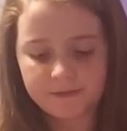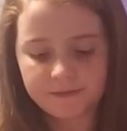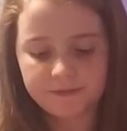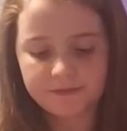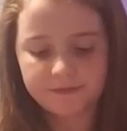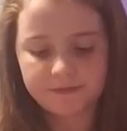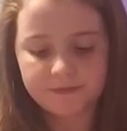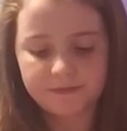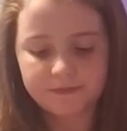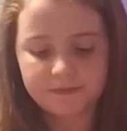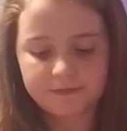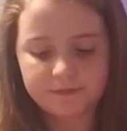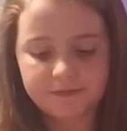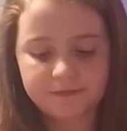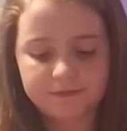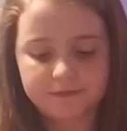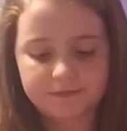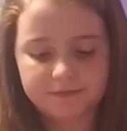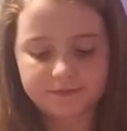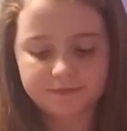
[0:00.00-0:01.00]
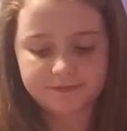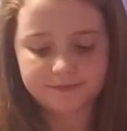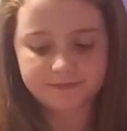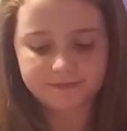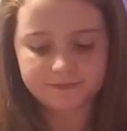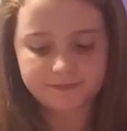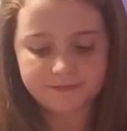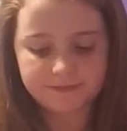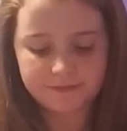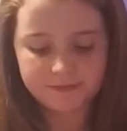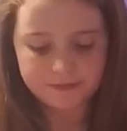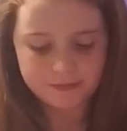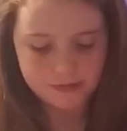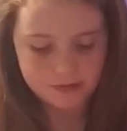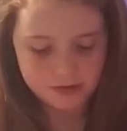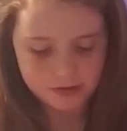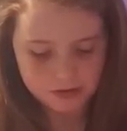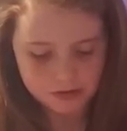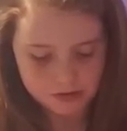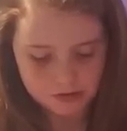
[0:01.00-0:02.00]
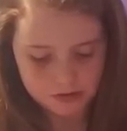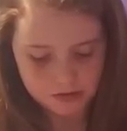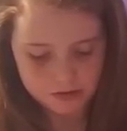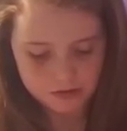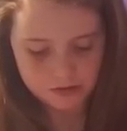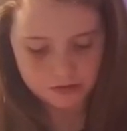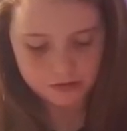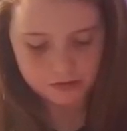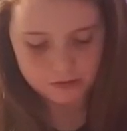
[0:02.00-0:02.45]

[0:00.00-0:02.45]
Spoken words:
Nothing is said.